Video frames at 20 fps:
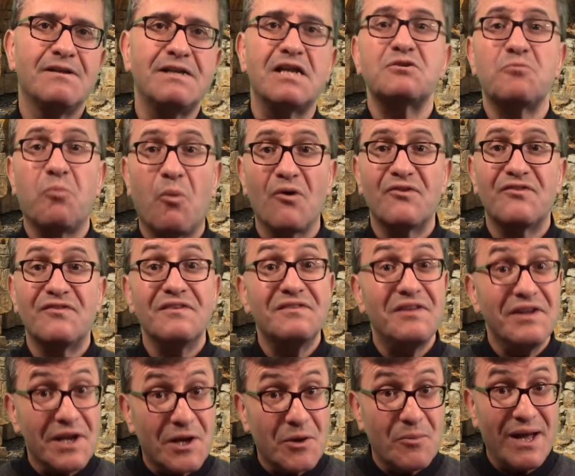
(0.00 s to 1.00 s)
That was
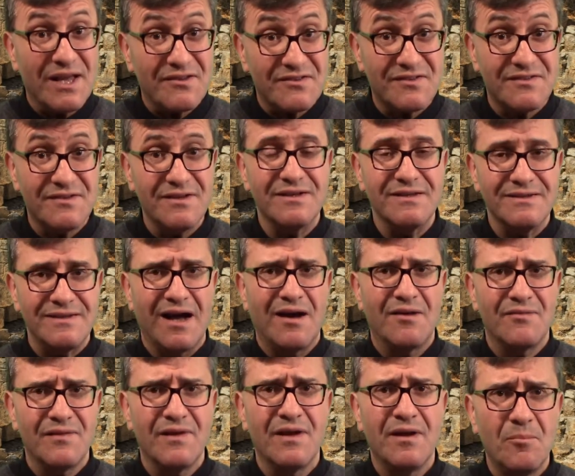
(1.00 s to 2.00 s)
the request
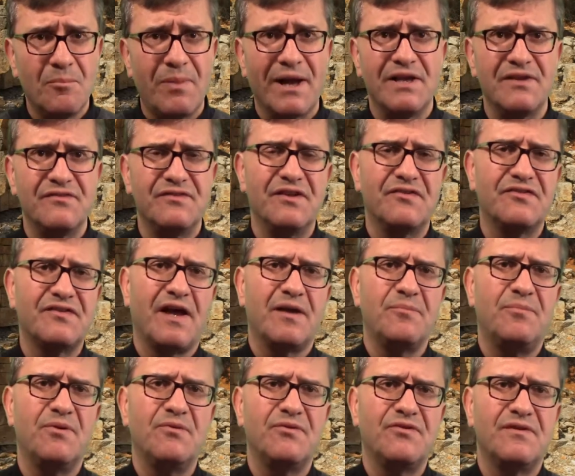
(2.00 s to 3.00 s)
done by His
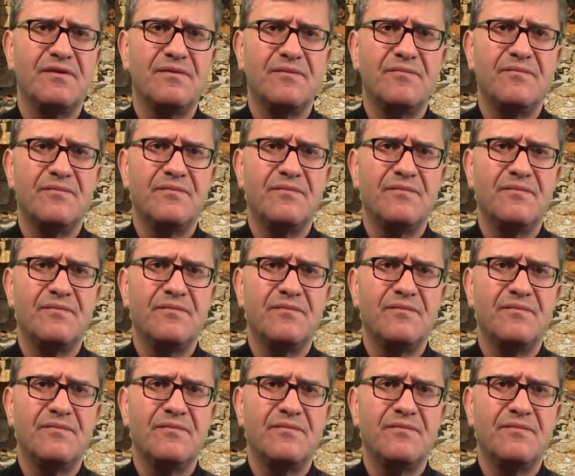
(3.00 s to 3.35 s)
disciples.